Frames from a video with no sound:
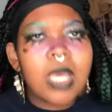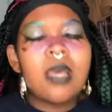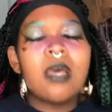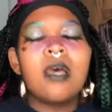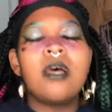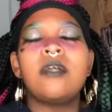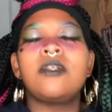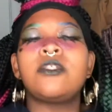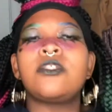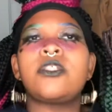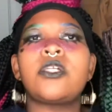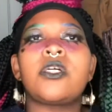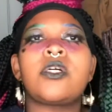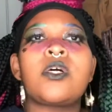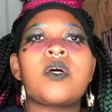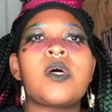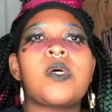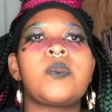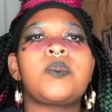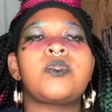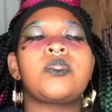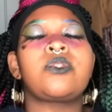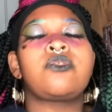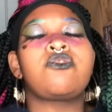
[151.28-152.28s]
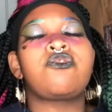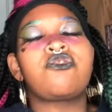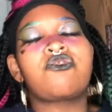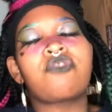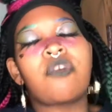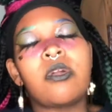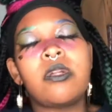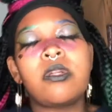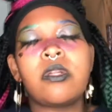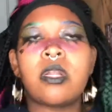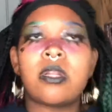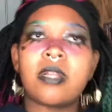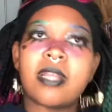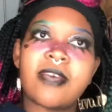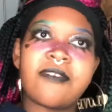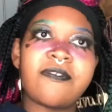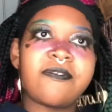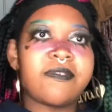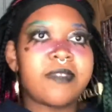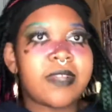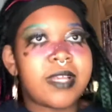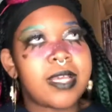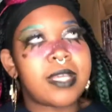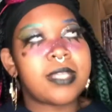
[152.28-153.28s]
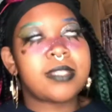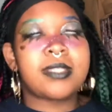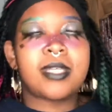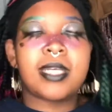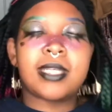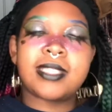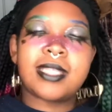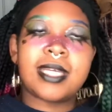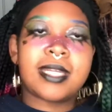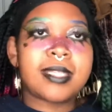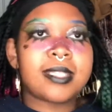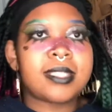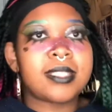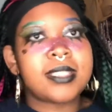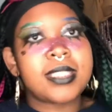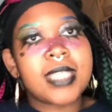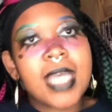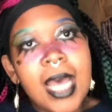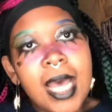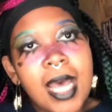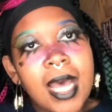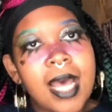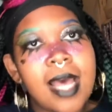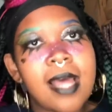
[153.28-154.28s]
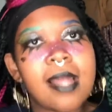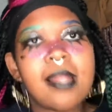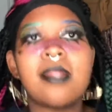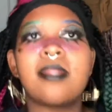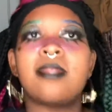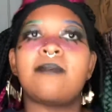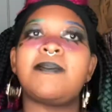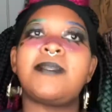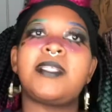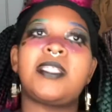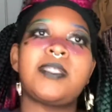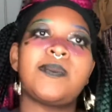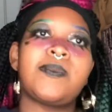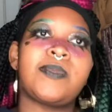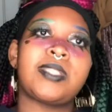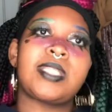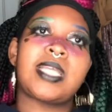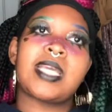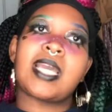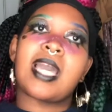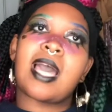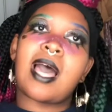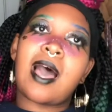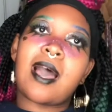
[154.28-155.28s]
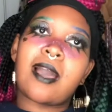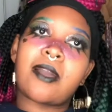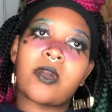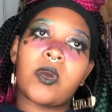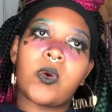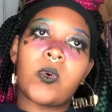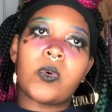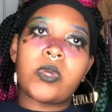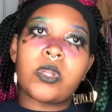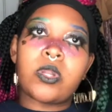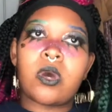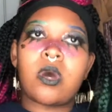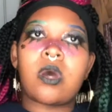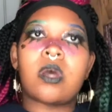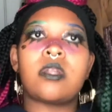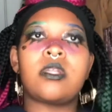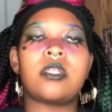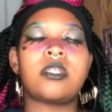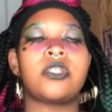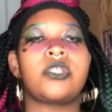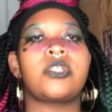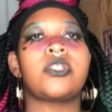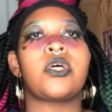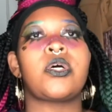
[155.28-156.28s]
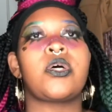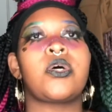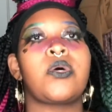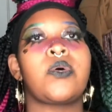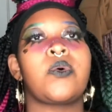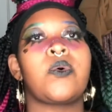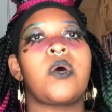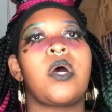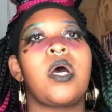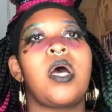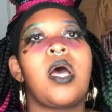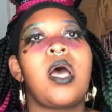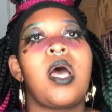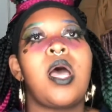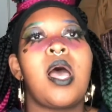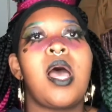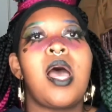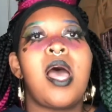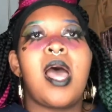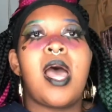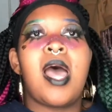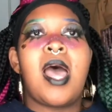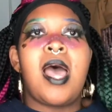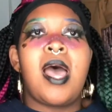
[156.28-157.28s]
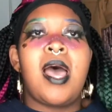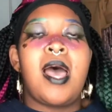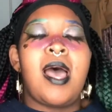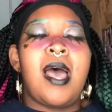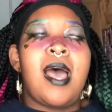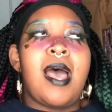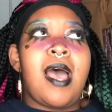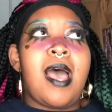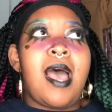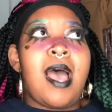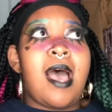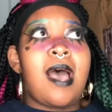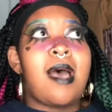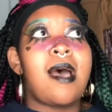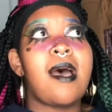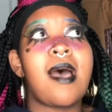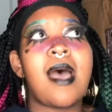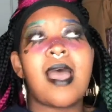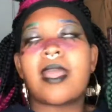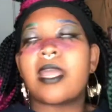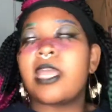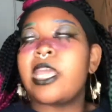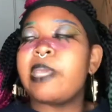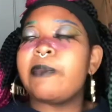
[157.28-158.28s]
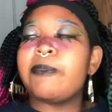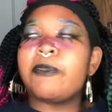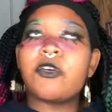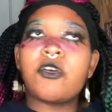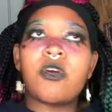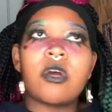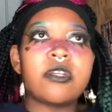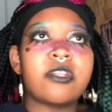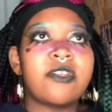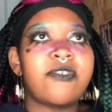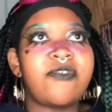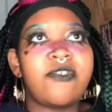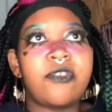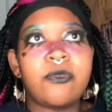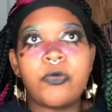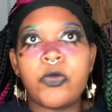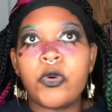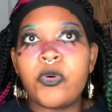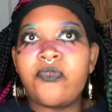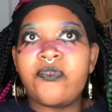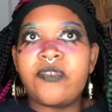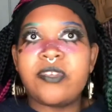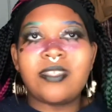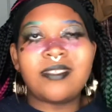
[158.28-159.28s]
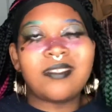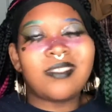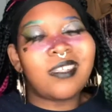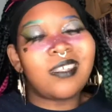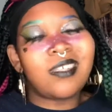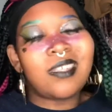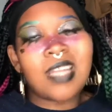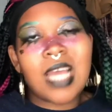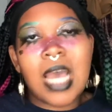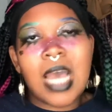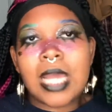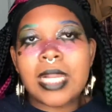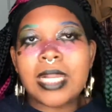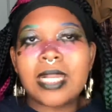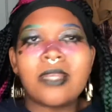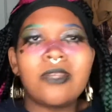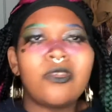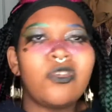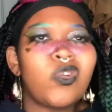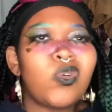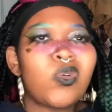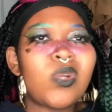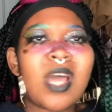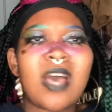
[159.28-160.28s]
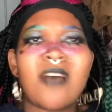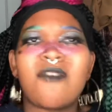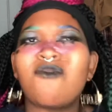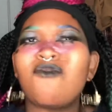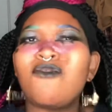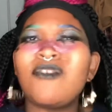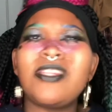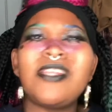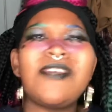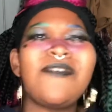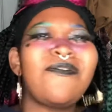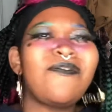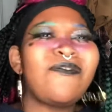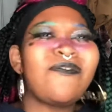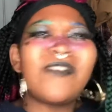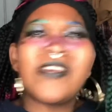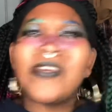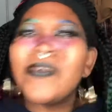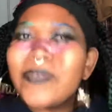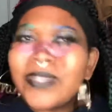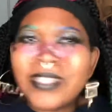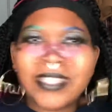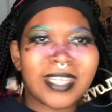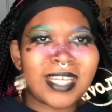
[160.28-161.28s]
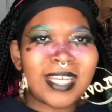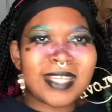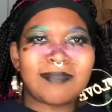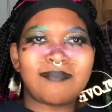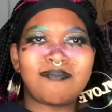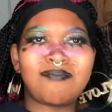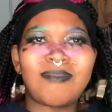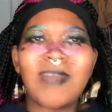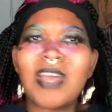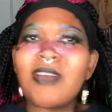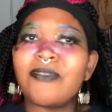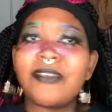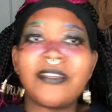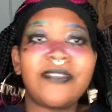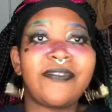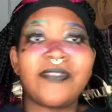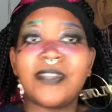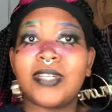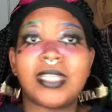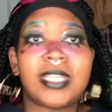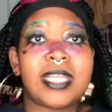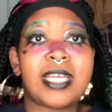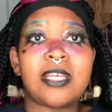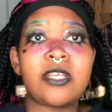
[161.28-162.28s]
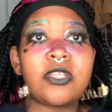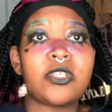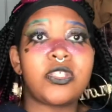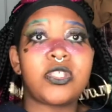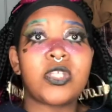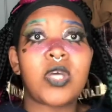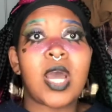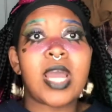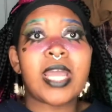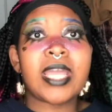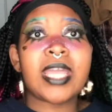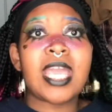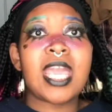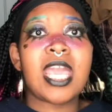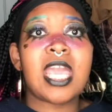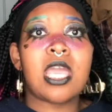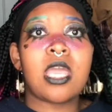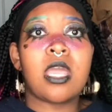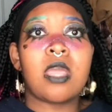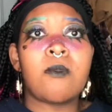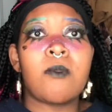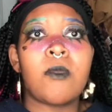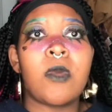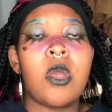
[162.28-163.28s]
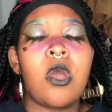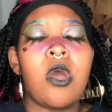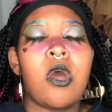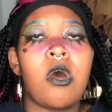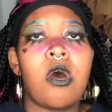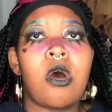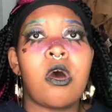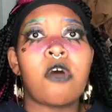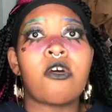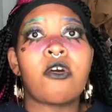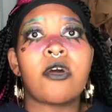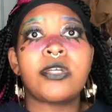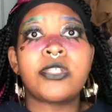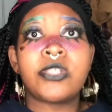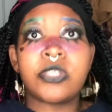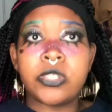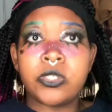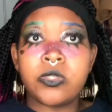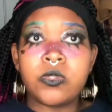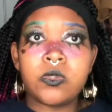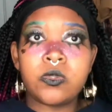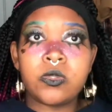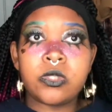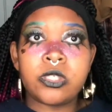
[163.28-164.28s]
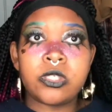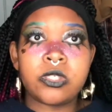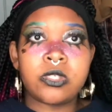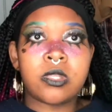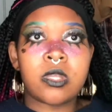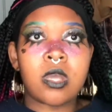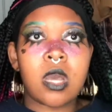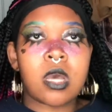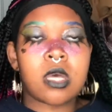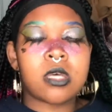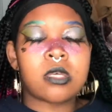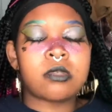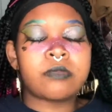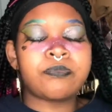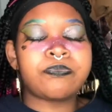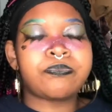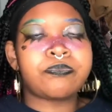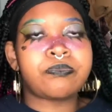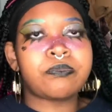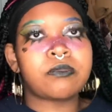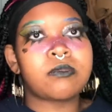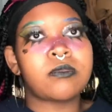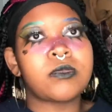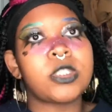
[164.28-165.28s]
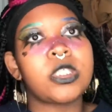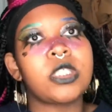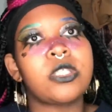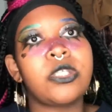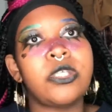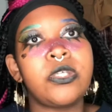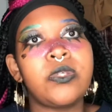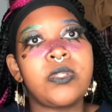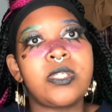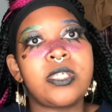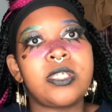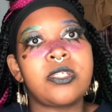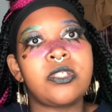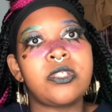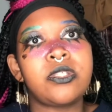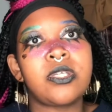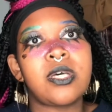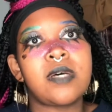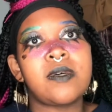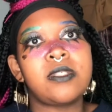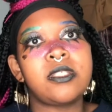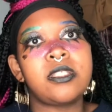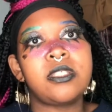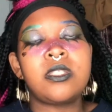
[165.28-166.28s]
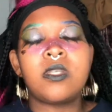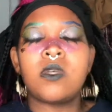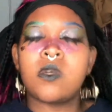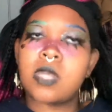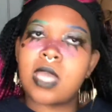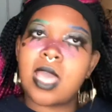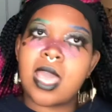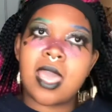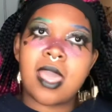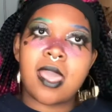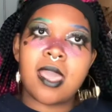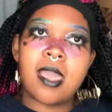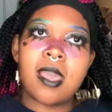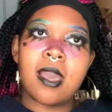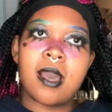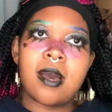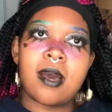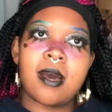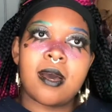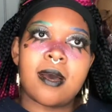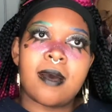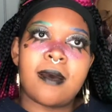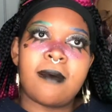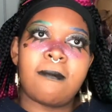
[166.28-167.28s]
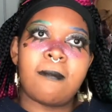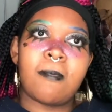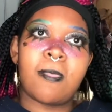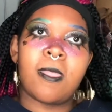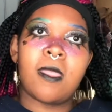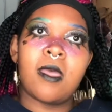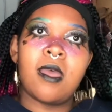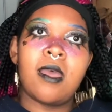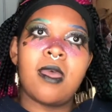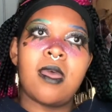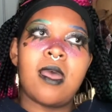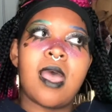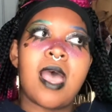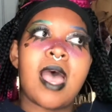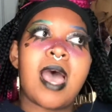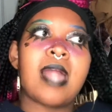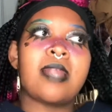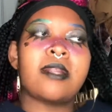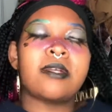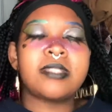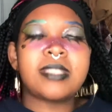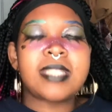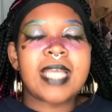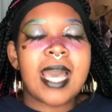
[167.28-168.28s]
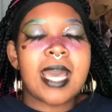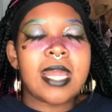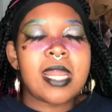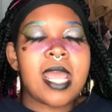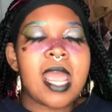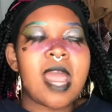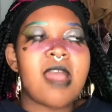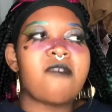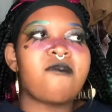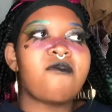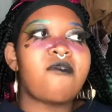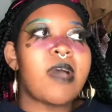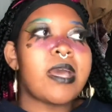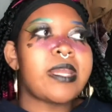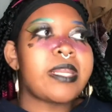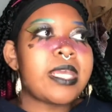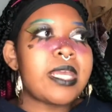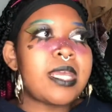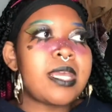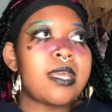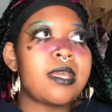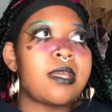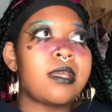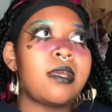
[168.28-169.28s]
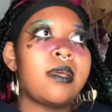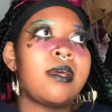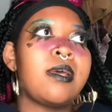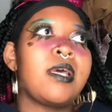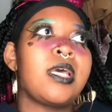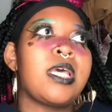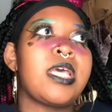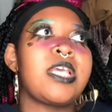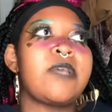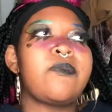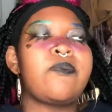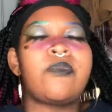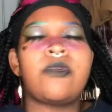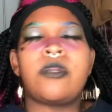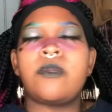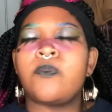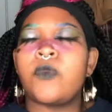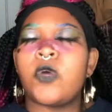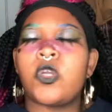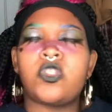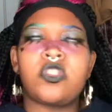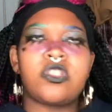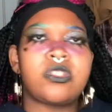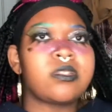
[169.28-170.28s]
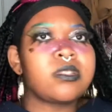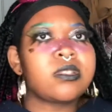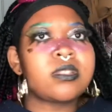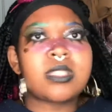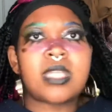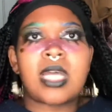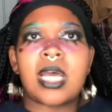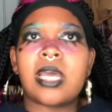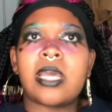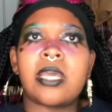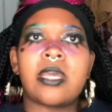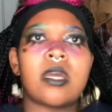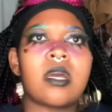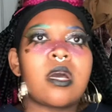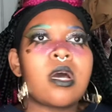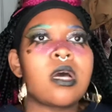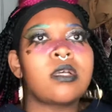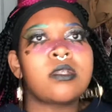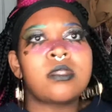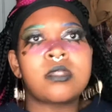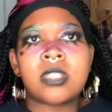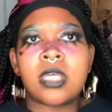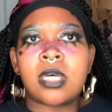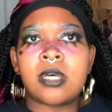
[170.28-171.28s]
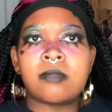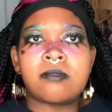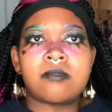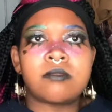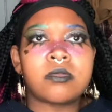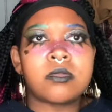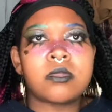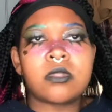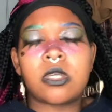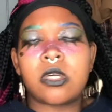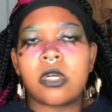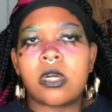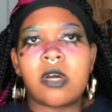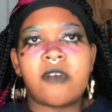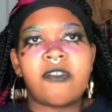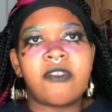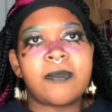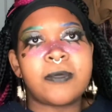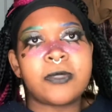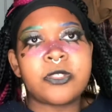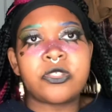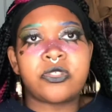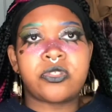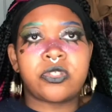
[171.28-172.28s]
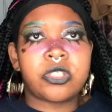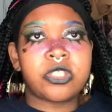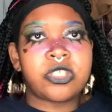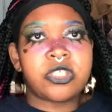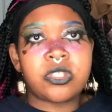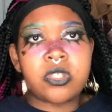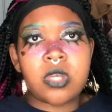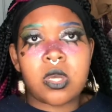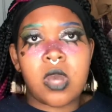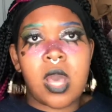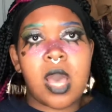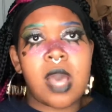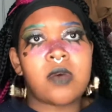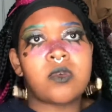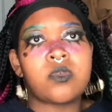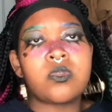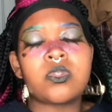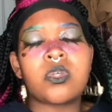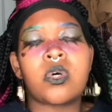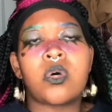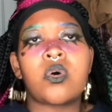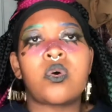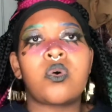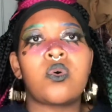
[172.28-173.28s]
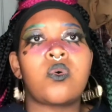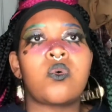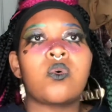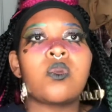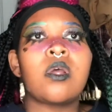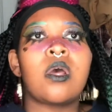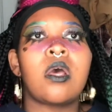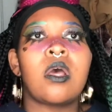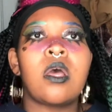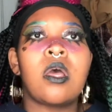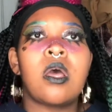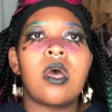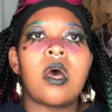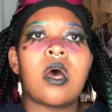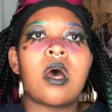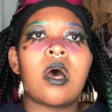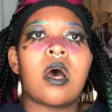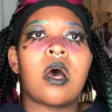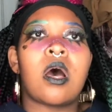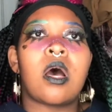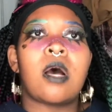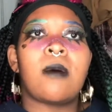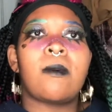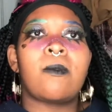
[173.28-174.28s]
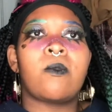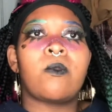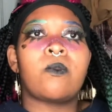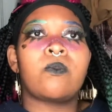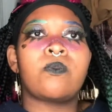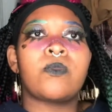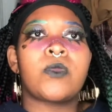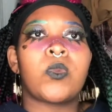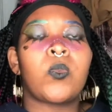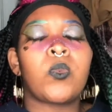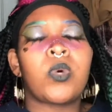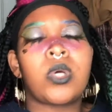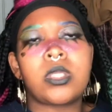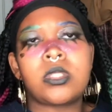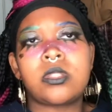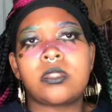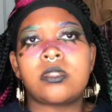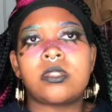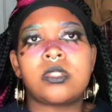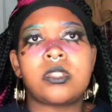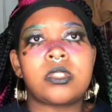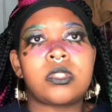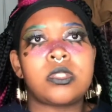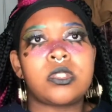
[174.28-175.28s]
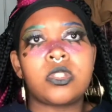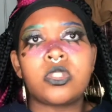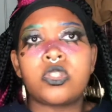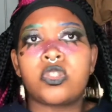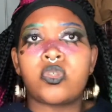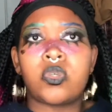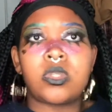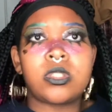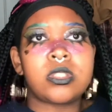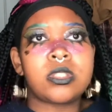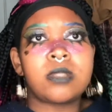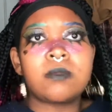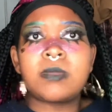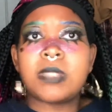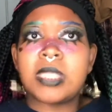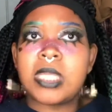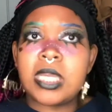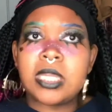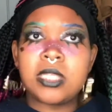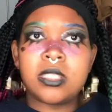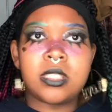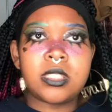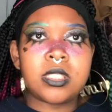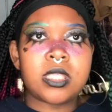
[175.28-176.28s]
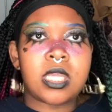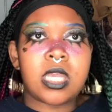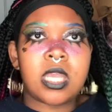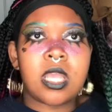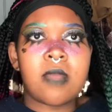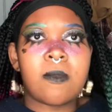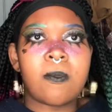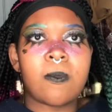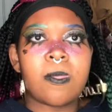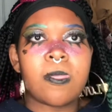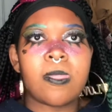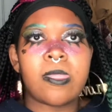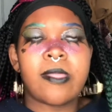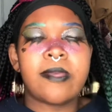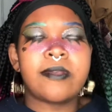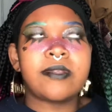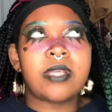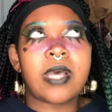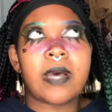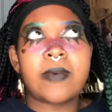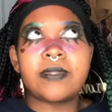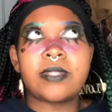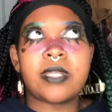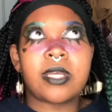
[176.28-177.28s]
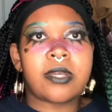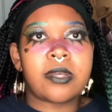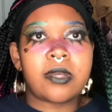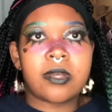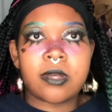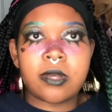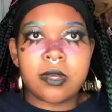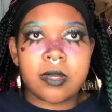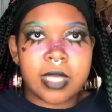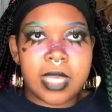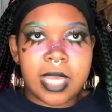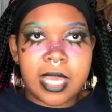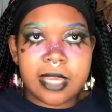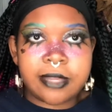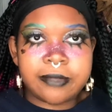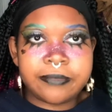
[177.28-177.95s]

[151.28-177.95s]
So I was scrolling on Netflix, like let me see what they got going on. So I came across a few movies and not really feeling it. So I came across Cuties. So I was just okay. I looked at it, I read it. It pretty much is just like some girl from a traditional household wants to join some dance team. So I was like, okay.